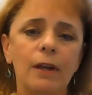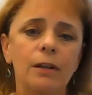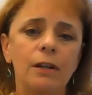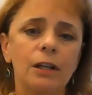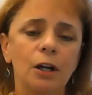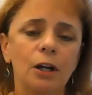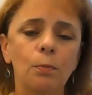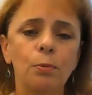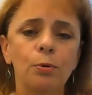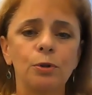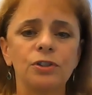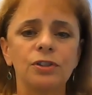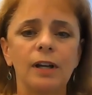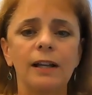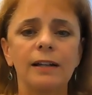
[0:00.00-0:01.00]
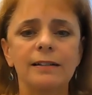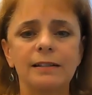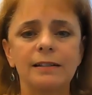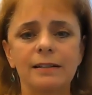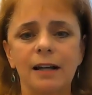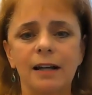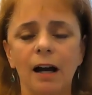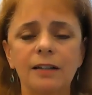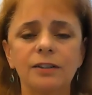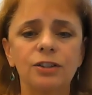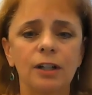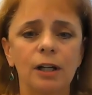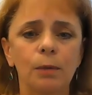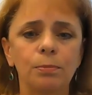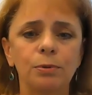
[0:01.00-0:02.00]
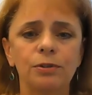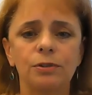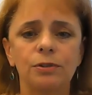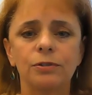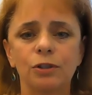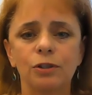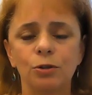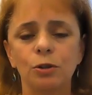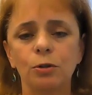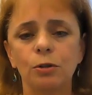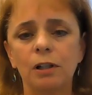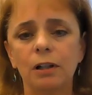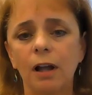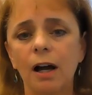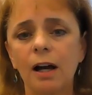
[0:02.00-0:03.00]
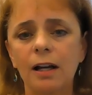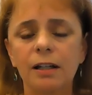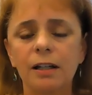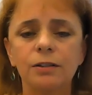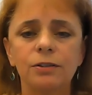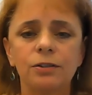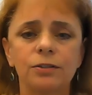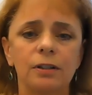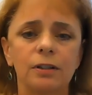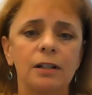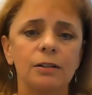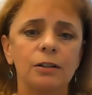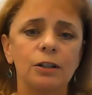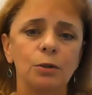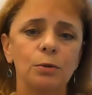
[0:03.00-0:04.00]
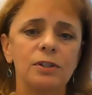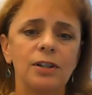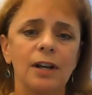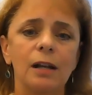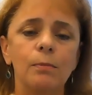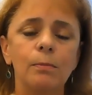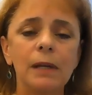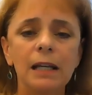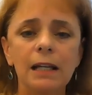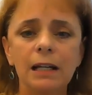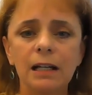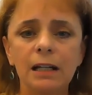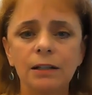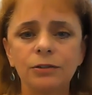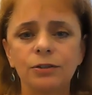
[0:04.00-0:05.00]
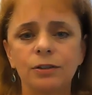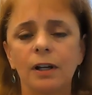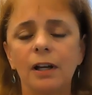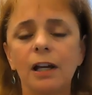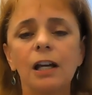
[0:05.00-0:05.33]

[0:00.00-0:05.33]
you know present concepts to your clients and you attend meetings